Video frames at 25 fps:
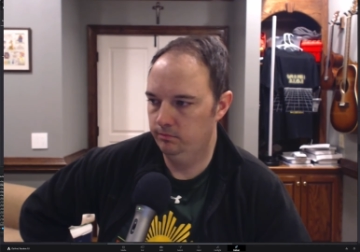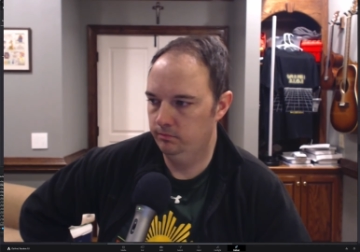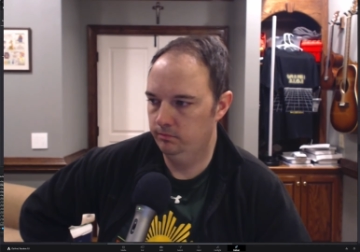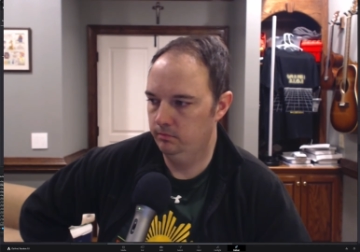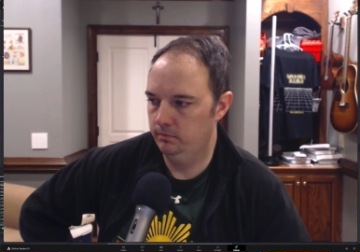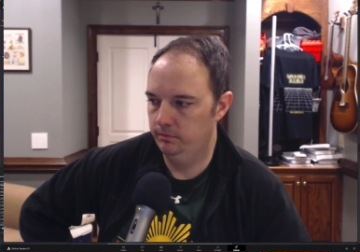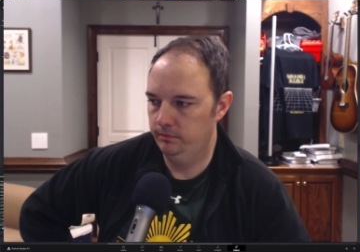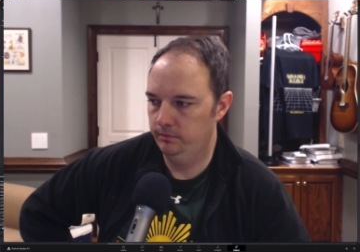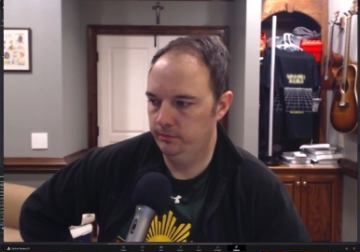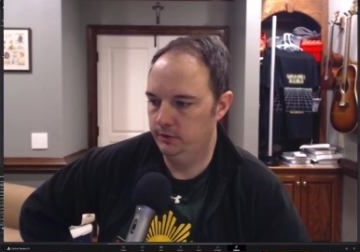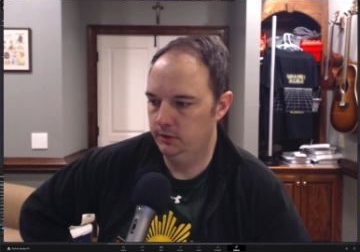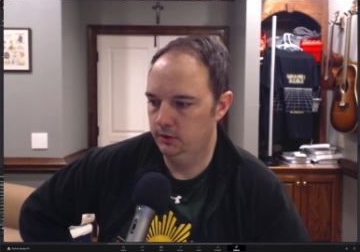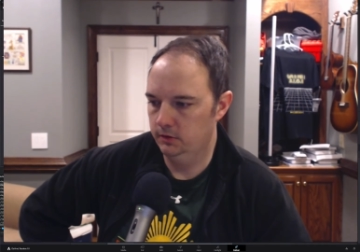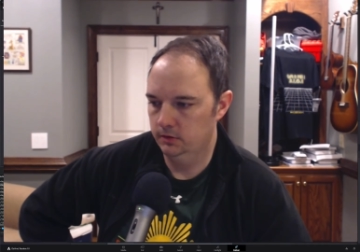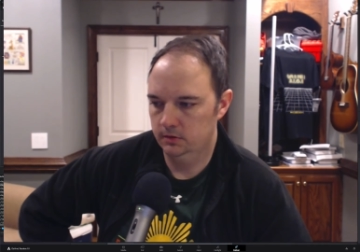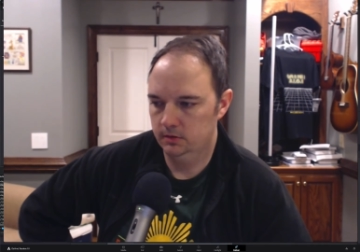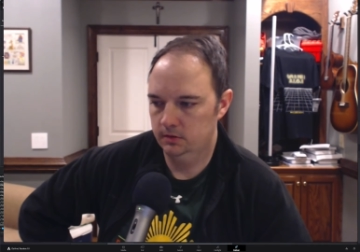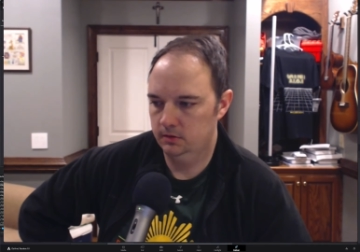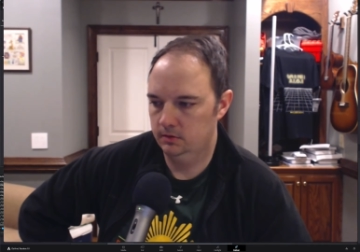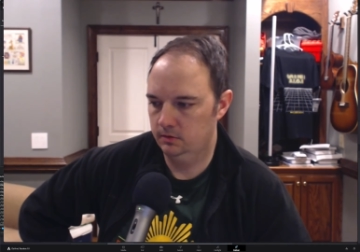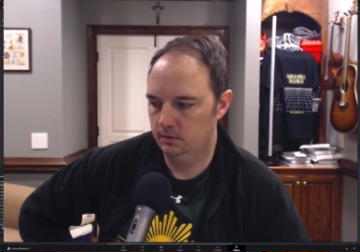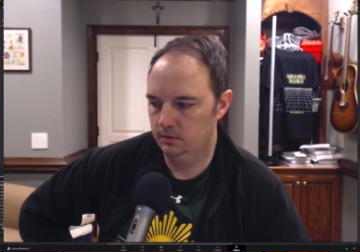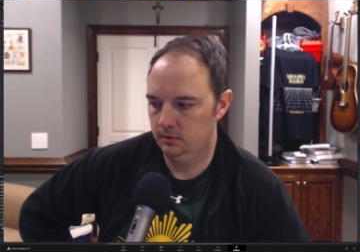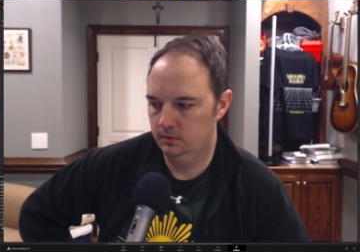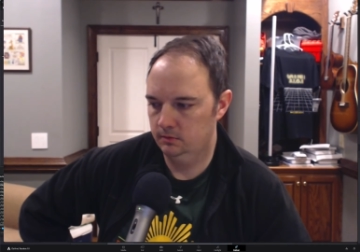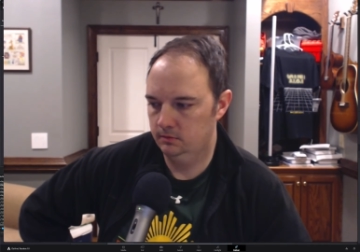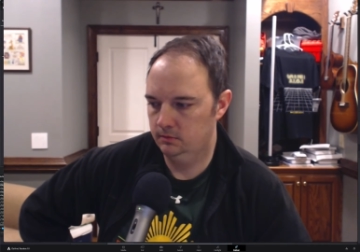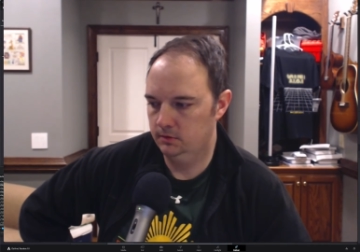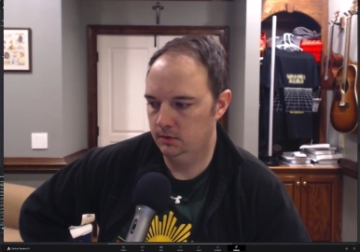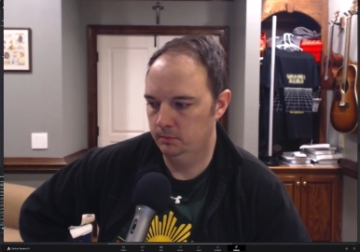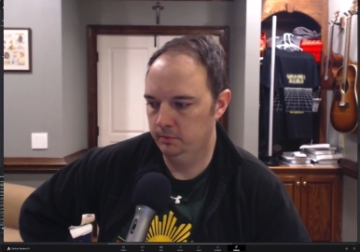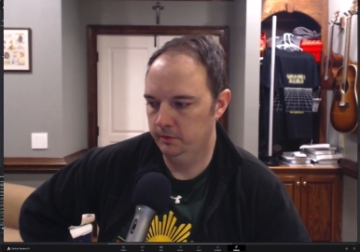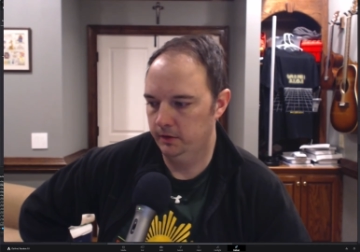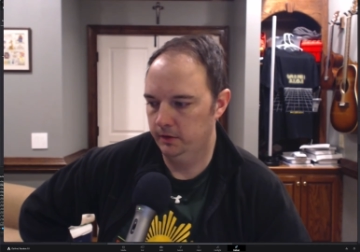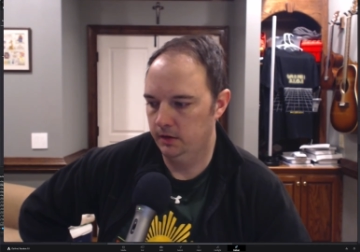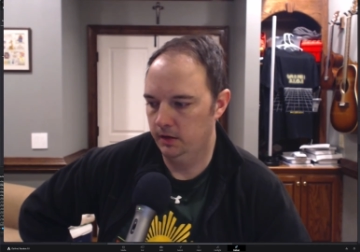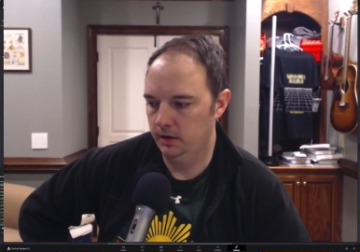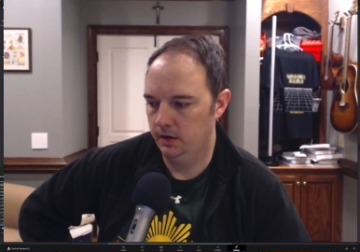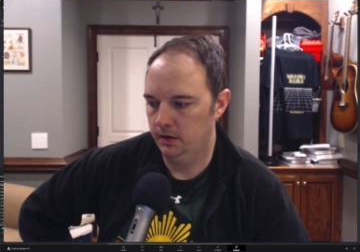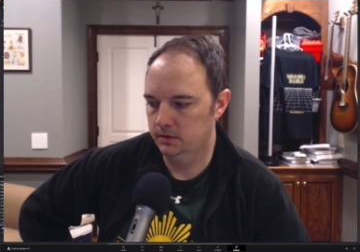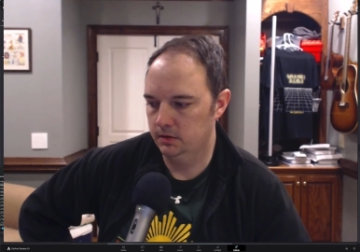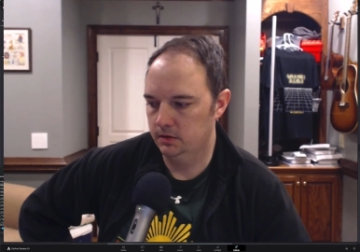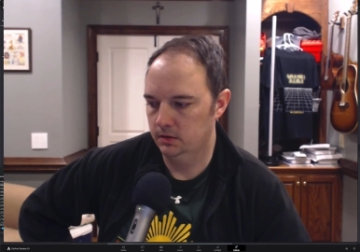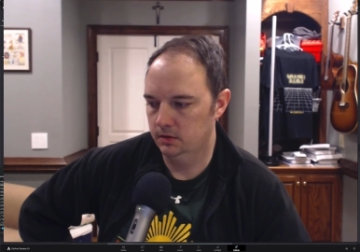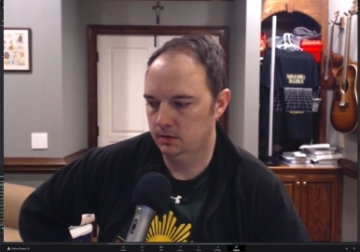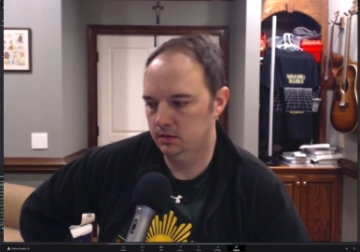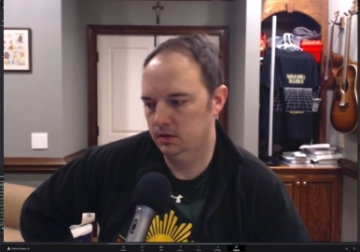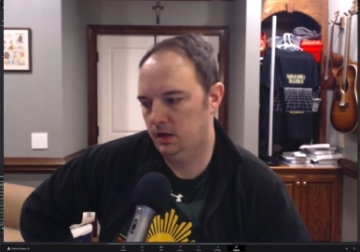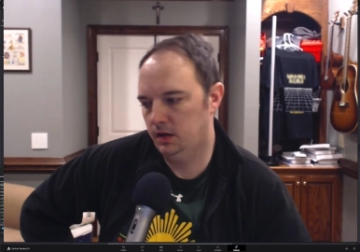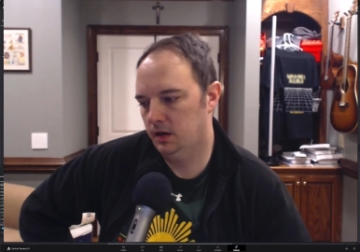just complete nonsense.
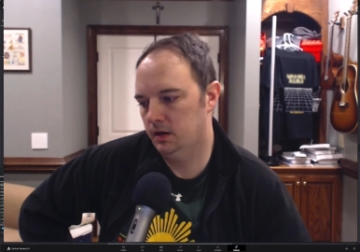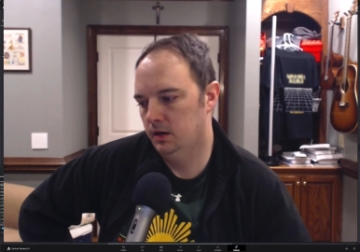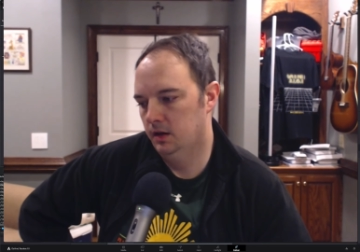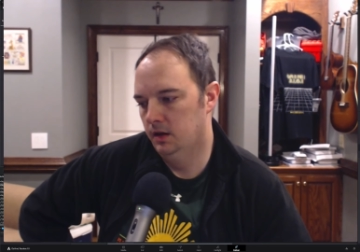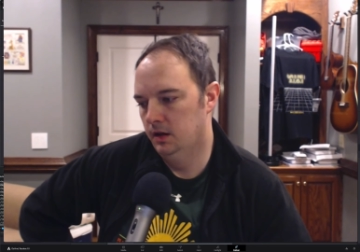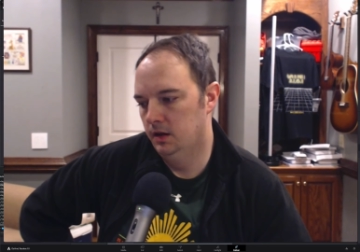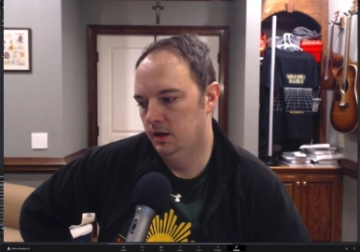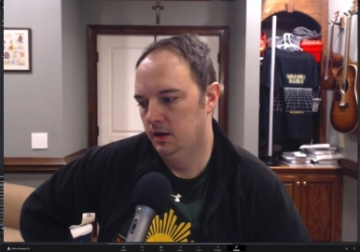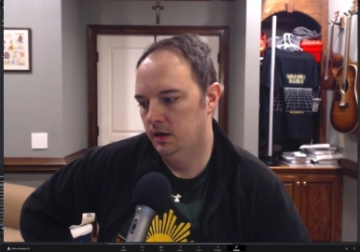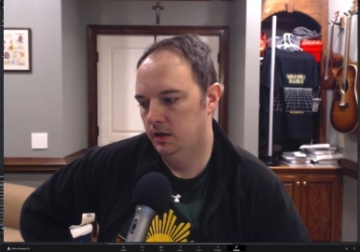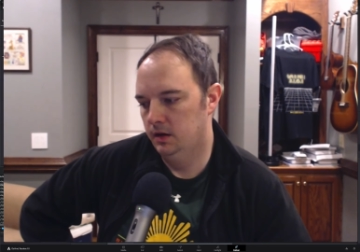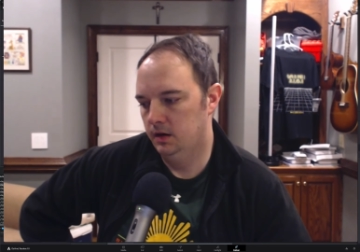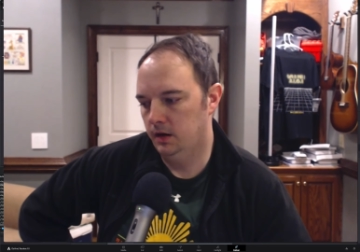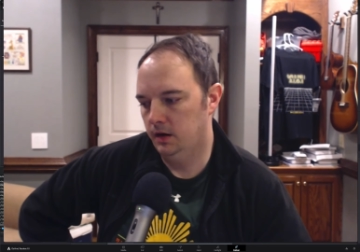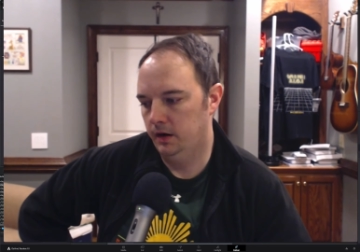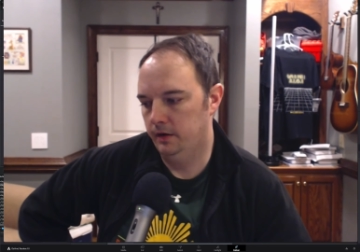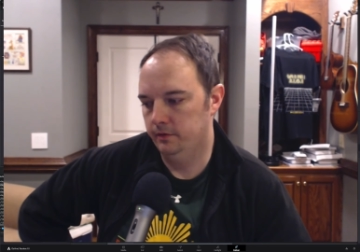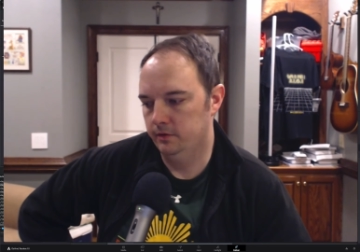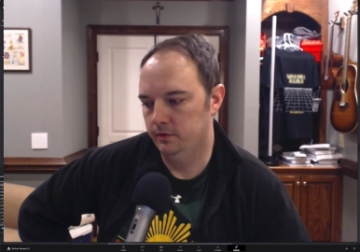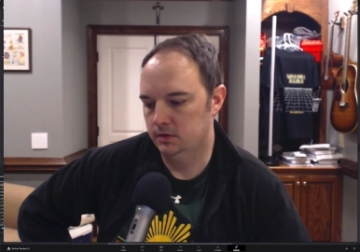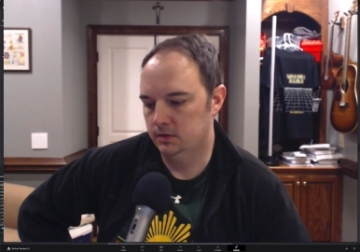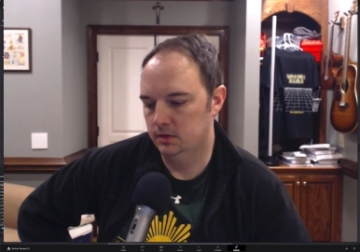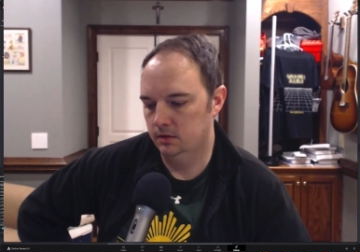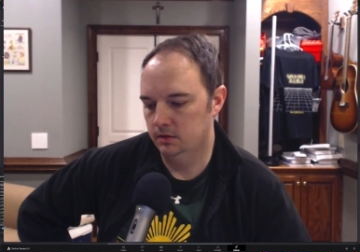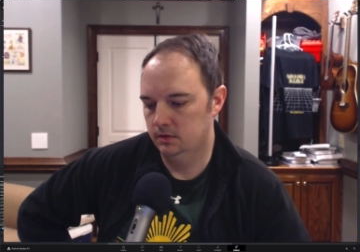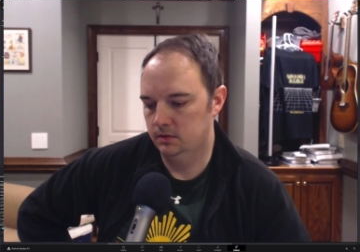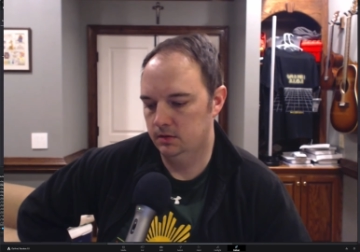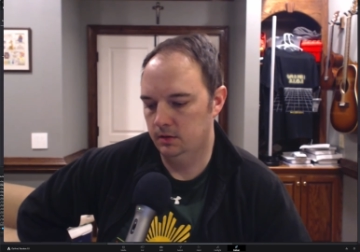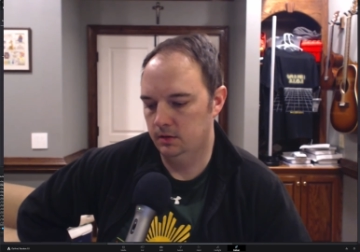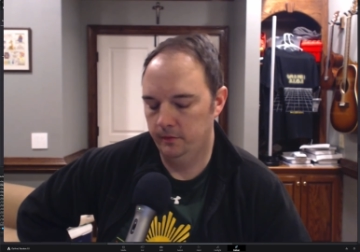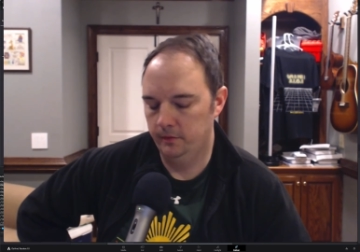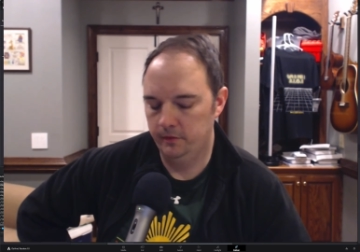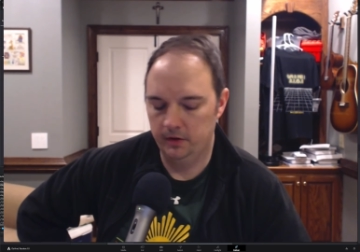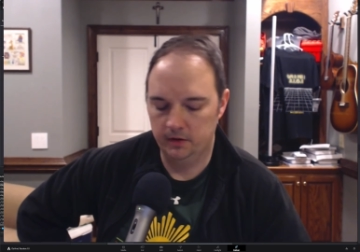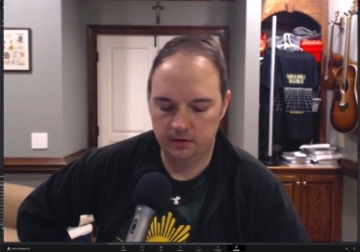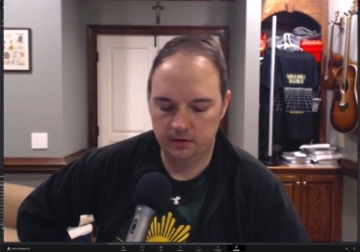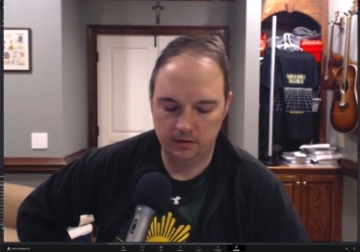Not of it, some of it,